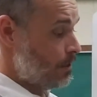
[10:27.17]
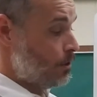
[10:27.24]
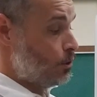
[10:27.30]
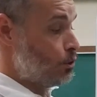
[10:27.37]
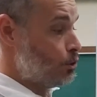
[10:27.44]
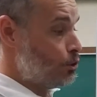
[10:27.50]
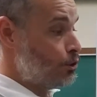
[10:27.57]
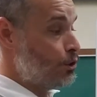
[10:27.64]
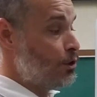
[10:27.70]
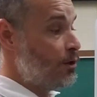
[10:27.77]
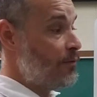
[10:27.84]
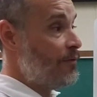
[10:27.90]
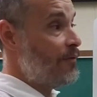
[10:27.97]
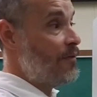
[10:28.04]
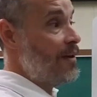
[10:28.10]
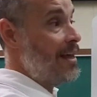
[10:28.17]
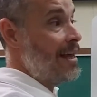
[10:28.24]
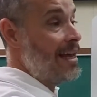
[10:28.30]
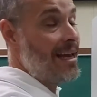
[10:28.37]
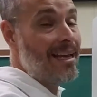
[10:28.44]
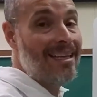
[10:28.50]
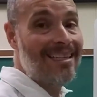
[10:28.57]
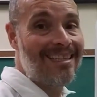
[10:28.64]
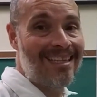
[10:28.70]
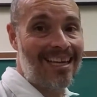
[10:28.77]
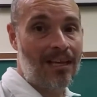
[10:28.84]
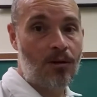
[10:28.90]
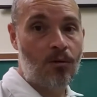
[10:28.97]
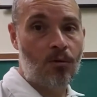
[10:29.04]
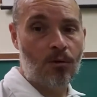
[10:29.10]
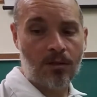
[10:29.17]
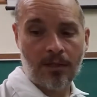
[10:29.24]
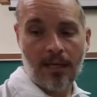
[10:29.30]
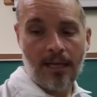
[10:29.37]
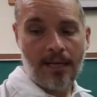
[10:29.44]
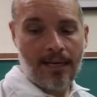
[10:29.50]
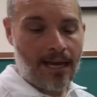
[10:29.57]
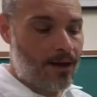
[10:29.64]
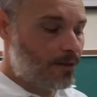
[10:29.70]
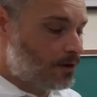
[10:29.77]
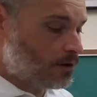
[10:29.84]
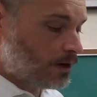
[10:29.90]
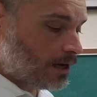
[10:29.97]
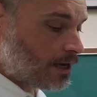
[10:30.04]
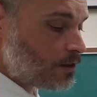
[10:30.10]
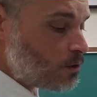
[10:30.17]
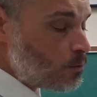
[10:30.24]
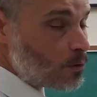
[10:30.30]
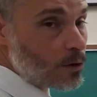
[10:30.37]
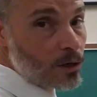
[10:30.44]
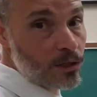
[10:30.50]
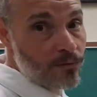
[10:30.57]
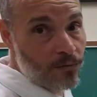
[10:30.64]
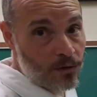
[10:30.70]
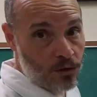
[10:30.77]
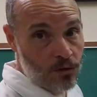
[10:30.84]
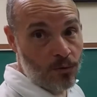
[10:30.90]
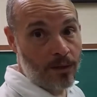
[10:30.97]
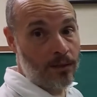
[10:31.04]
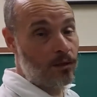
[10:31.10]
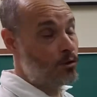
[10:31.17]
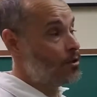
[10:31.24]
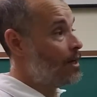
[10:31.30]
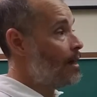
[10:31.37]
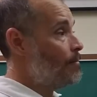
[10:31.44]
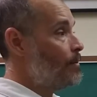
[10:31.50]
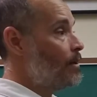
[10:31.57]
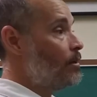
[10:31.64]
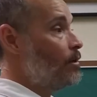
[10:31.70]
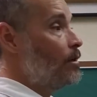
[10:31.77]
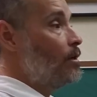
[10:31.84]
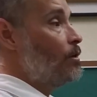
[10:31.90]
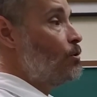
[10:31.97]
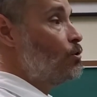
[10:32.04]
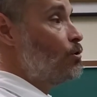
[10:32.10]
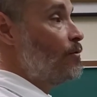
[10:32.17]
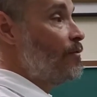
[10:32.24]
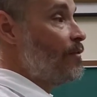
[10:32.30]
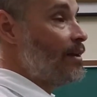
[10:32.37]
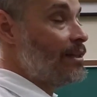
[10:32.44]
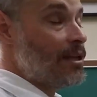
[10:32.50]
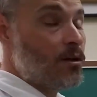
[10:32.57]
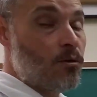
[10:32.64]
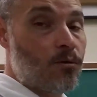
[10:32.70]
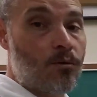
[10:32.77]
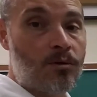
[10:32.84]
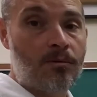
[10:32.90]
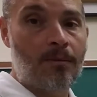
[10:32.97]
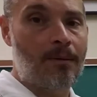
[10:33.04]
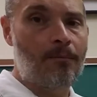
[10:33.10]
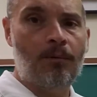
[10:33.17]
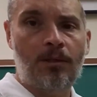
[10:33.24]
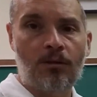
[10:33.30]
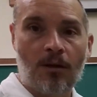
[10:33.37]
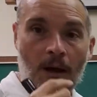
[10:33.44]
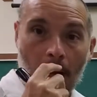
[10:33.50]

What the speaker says: Je fais des courses. Now, there are other words for doing the shopping. Je fais des courses, which,